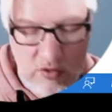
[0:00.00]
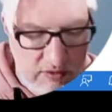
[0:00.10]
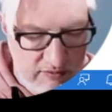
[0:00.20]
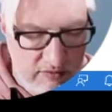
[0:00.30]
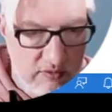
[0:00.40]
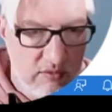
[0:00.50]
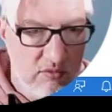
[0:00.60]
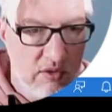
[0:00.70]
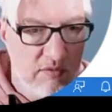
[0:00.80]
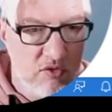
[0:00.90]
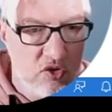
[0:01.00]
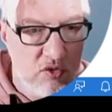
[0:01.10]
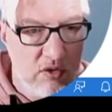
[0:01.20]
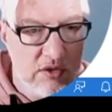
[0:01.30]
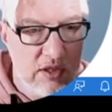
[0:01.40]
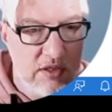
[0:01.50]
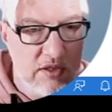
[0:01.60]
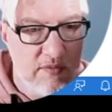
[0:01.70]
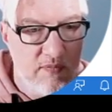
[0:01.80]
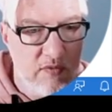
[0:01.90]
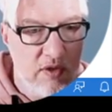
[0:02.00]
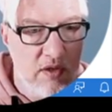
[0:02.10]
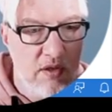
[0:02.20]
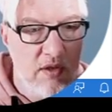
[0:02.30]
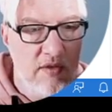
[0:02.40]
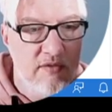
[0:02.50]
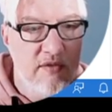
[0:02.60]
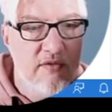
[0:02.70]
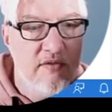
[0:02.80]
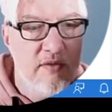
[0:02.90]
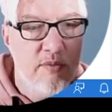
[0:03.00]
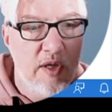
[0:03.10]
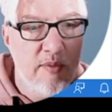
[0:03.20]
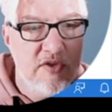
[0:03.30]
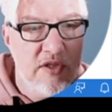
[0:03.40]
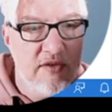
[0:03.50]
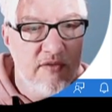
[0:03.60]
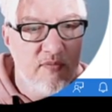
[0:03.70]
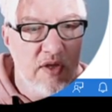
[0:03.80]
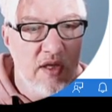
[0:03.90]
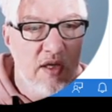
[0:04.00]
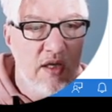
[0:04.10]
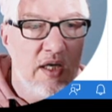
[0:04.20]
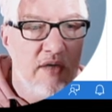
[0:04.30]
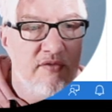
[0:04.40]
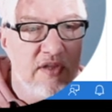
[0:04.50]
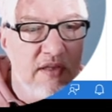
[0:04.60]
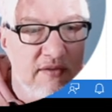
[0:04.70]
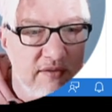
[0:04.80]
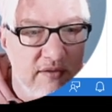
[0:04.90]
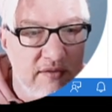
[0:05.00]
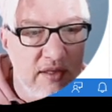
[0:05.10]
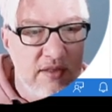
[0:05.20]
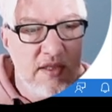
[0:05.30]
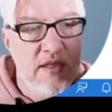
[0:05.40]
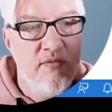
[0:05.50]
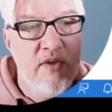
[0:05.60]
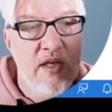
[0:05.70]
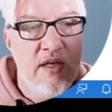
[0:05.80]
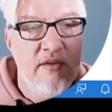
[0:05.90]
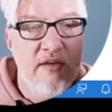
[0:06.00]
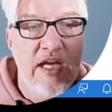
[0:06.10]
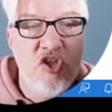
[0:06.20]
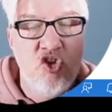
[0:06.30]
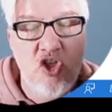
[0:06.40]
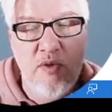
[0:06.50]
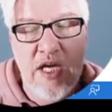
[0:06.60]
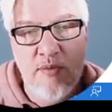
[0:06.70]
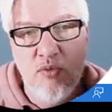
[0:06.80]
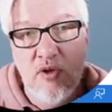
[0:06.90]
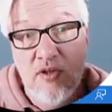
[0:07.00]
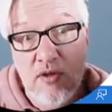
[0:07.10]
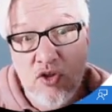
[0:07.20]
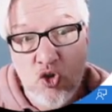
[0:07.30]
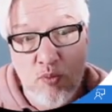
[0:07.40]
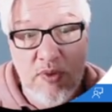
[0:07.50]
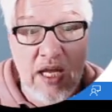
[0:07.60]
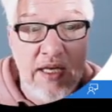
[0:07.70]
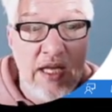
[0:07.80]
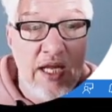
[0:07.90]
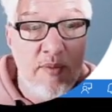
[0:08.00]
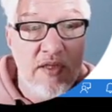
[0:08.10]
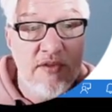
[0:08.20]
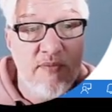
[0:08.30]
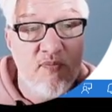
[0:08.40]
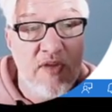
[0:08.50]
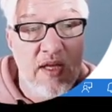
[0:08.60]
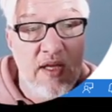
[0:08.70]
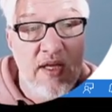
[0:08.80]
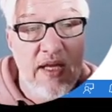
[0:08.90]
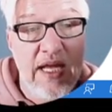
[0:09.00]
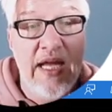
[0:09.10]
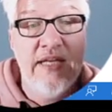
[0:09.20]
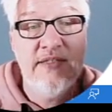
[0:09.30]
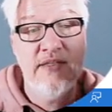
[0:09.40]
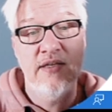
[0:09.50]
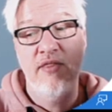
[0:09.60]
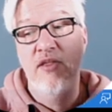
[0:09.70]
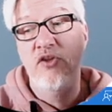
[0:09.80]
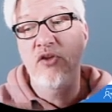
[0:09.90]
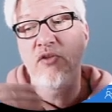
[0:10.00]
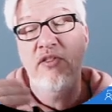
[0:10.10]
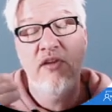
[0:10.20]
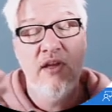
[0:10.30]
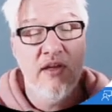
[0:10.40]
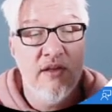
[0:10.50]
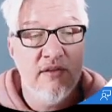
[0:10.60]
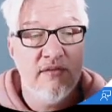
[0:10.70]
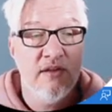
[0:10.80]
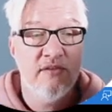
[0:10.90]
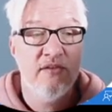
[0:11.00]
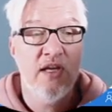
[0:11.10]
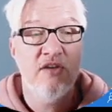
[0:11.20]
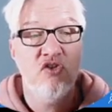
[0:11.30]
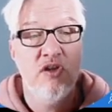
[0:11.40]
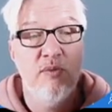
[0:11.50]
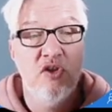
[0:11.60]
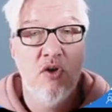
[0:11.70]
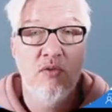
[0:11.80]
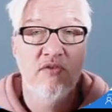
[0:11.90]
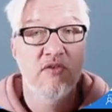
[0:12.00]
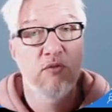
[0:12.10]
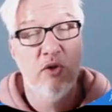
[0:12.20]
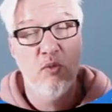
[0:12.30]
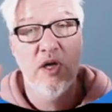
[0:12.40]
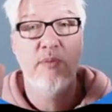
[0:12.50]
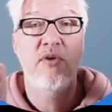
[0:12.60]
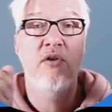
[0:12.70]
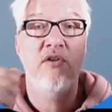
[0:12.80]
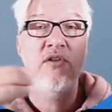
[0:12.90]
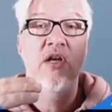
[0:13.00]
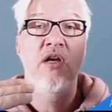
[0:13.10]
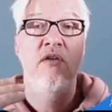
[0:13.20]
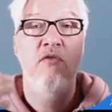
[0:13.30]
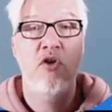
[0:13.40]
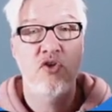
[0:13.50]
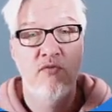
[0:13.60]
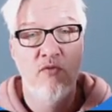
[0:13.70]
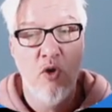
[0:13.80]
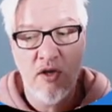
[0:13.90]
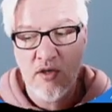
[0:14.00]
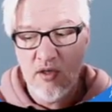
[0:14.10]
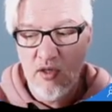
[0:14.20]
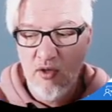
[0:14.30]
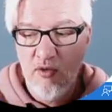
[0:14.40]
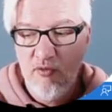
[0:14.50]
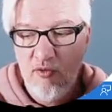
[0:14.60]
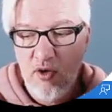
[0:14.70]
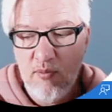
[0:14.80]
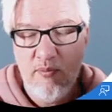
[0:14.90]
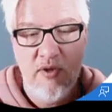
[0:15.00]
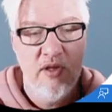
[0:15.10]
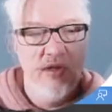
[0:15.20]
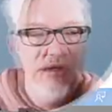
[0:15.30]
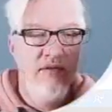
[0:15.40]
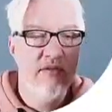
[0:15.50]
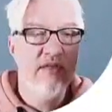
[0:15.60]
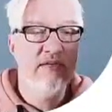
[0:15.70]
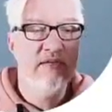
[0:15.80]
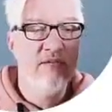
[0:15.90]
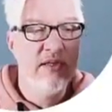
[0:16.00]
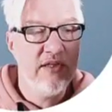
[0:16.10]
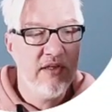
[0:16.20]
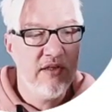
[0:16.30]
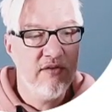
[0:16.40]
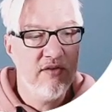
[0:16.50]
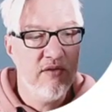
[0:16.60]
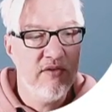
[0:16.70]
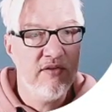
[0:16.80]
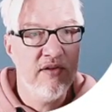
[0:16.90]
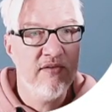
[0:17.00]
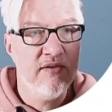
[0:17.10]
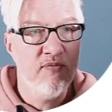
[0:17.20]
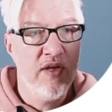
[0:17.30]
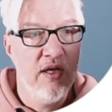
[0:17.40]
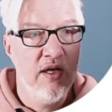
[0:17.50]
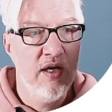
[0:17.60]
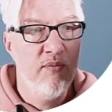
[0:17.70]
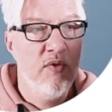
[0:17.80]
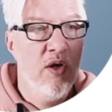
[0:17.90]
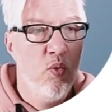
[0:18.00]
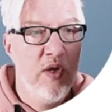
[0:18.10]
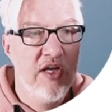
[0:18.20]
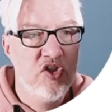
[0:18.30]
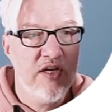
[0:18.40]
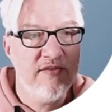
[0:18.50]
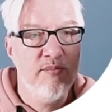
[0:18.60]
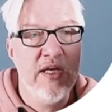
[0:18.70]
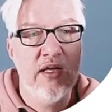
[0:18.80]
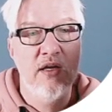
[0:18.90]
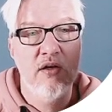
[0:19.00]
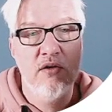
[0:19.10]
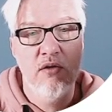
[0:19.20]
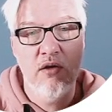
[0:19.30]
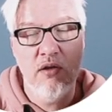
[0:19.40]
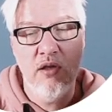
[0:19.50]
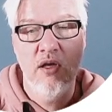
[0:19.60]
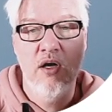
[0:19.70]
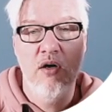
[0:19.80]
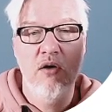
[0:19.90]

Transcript: just to have a shortcut. These are the parameters. I have the instance ID. The HTTP endpoint should be enabled. And the new thing is that the HTTP token is required because version 1 from the instance metadata service is um, we are just making a curl